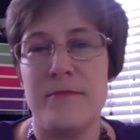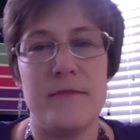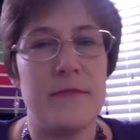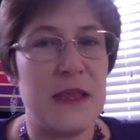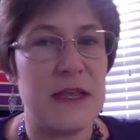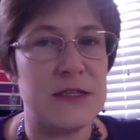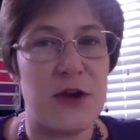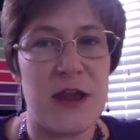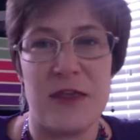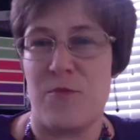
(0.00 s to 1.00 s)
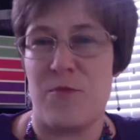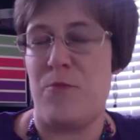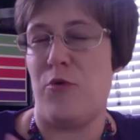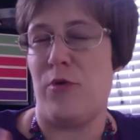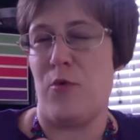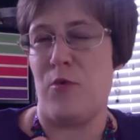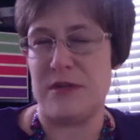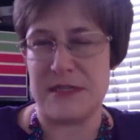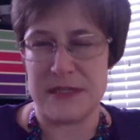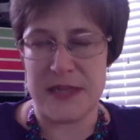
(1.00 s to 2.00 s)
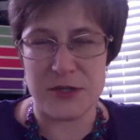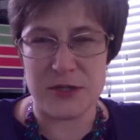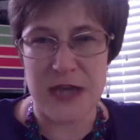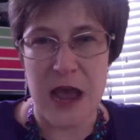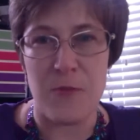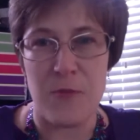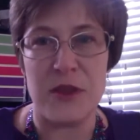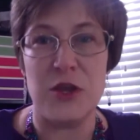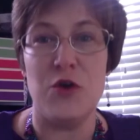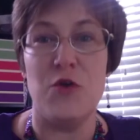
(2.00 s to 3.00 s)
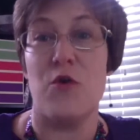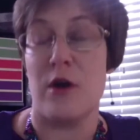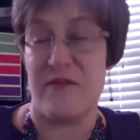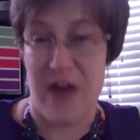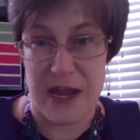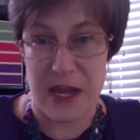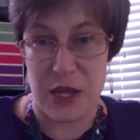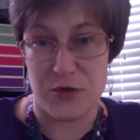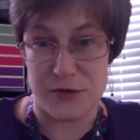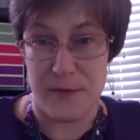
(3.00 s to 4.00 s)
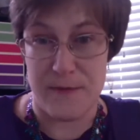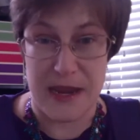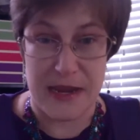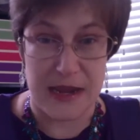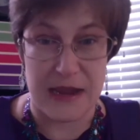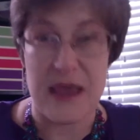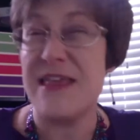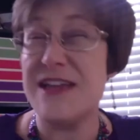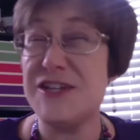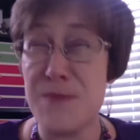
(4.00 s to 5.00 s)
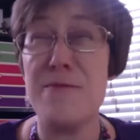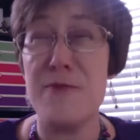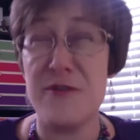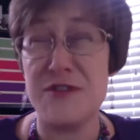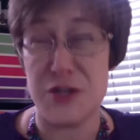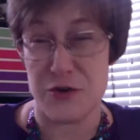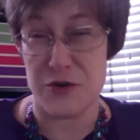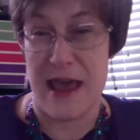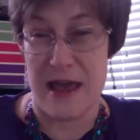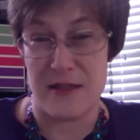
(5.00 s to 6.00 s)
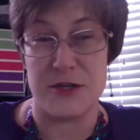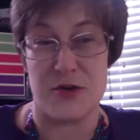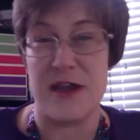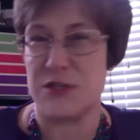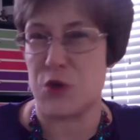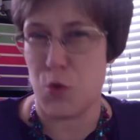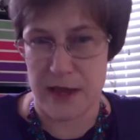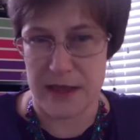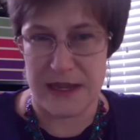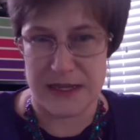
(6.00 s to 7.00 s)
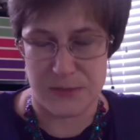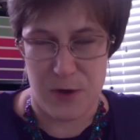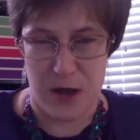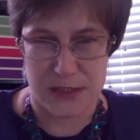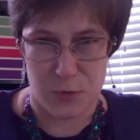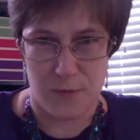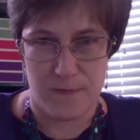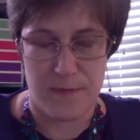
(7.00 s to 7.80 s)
These are either people that want to schedule time with you or inviting you to a meeting. They should be moved to your calendar as quickly as possible.